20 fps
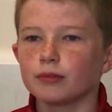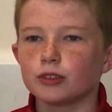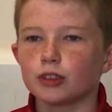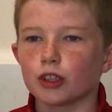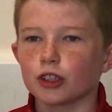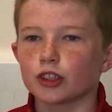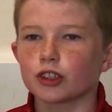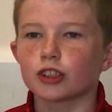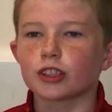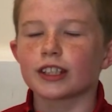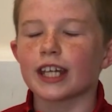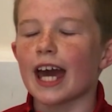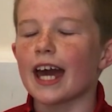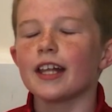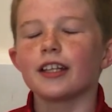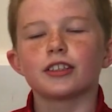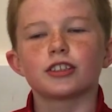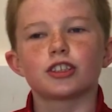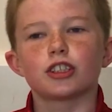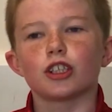Just
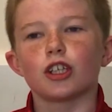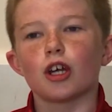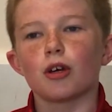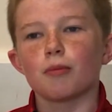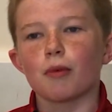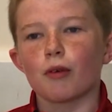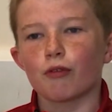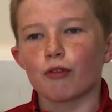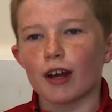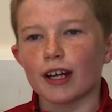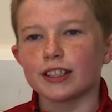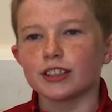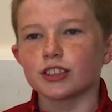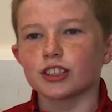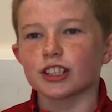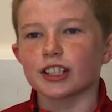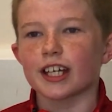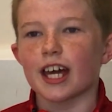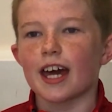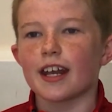getting to know my friends
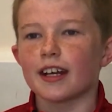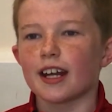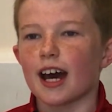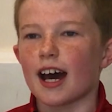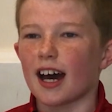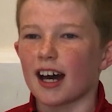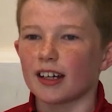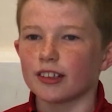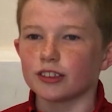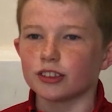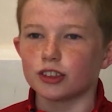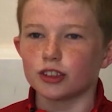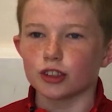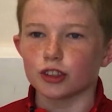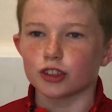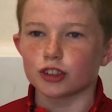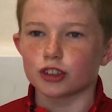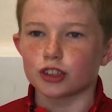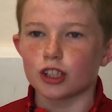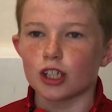again, and
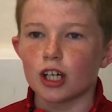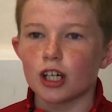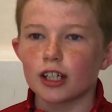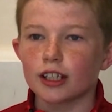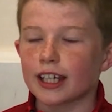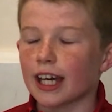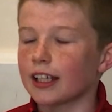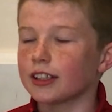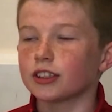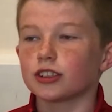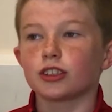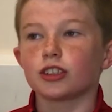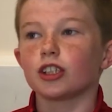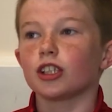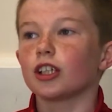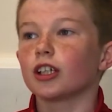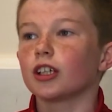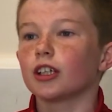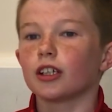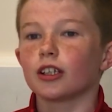just getting
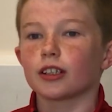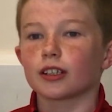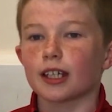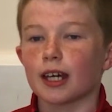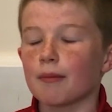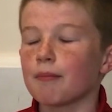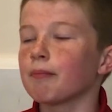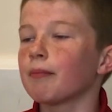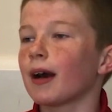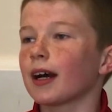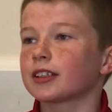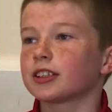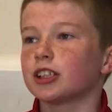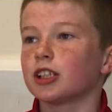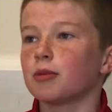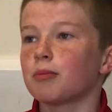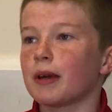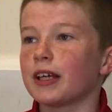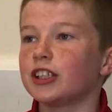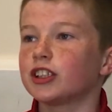back to
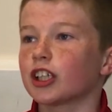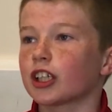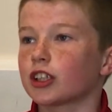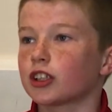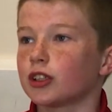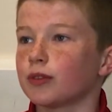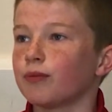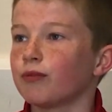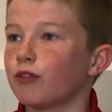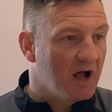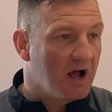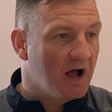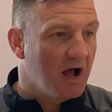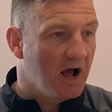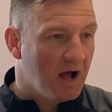the basics in football.